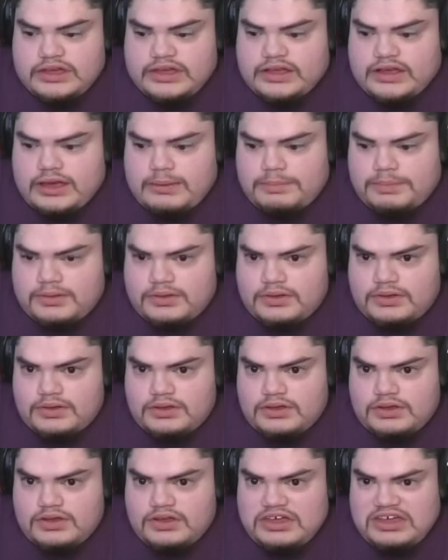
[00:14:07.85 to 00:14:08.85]
Get up.
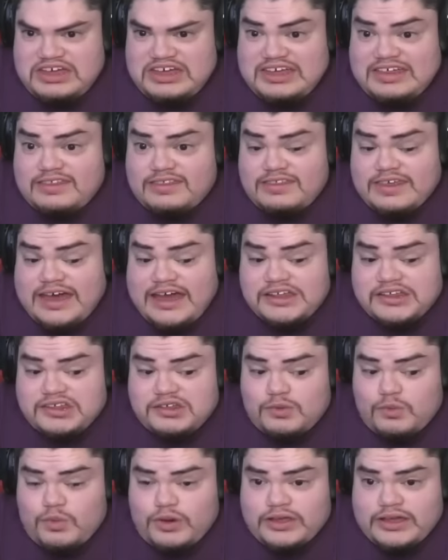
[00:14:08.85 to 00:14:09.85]
That's
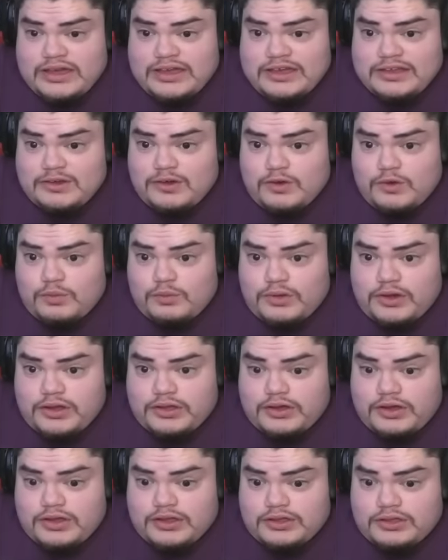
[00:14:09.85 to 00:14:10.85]
the one I hit a home run
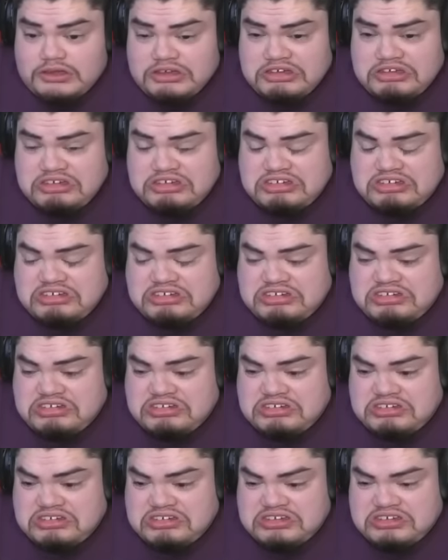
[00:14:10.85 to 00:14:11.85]
on.
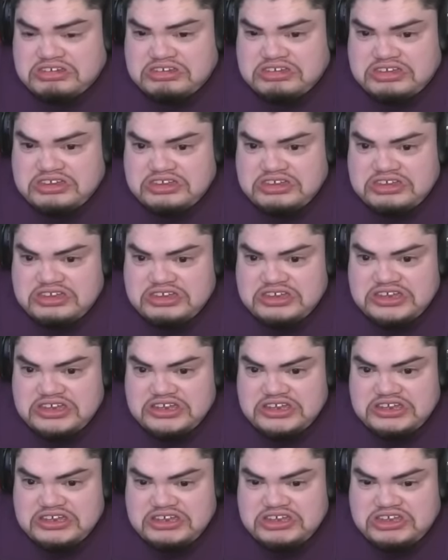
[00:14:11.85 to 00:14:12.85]
Ugh.
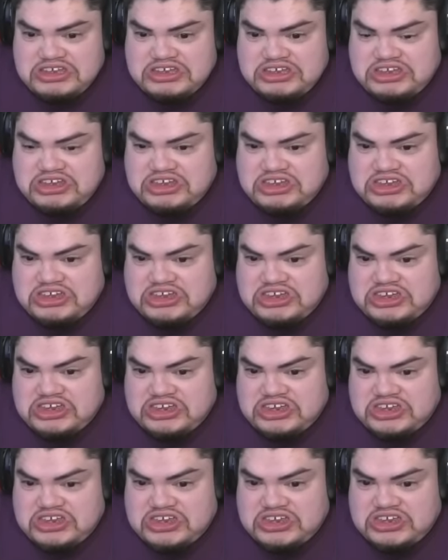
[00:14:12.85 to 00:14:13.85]

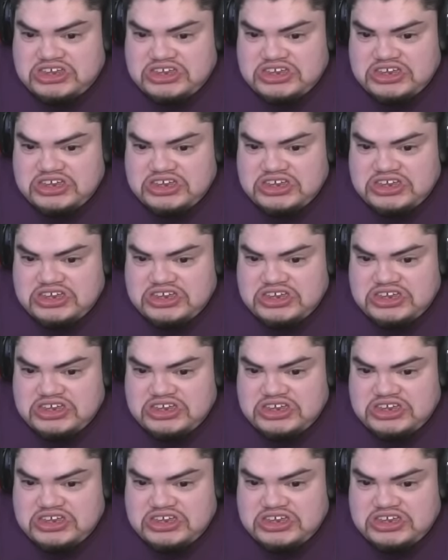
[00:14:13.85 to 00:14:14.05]
Ugh.